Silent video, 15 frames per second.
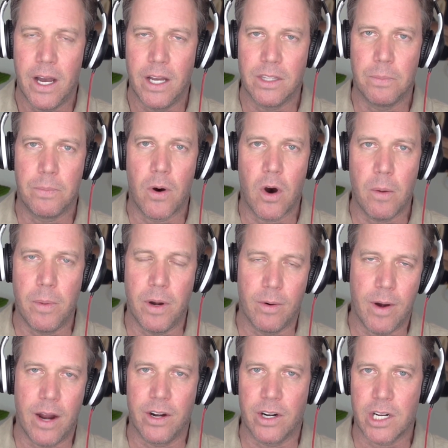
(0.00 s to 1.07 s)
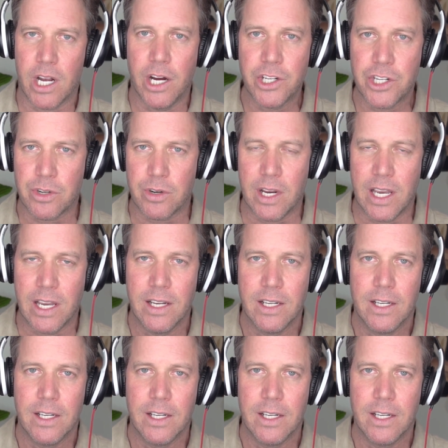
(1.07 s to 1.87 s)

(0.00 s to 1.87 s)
department around our country.